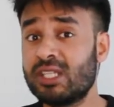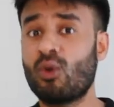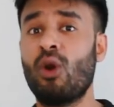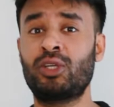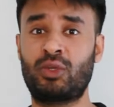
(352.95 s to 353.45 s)

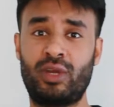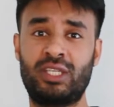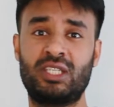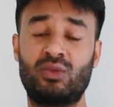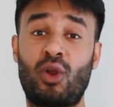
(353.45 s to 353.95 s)

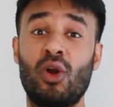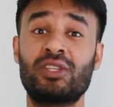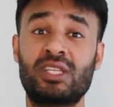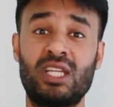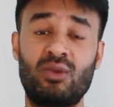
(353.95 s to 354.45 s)
questions were
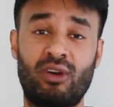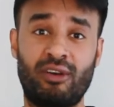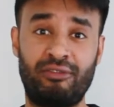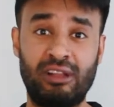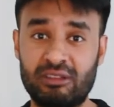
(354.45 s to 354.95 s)
constantly were
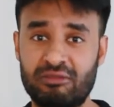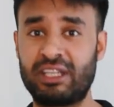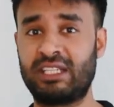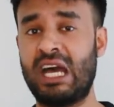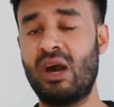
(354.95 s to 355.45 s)

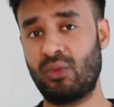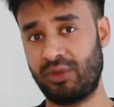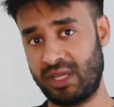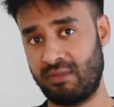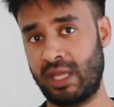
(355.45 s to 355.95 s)
filtering down
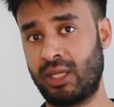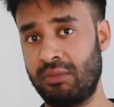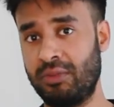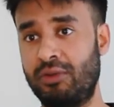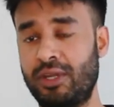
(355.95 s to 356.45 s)
within my
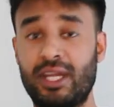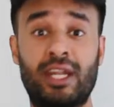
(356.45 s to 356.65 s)
community,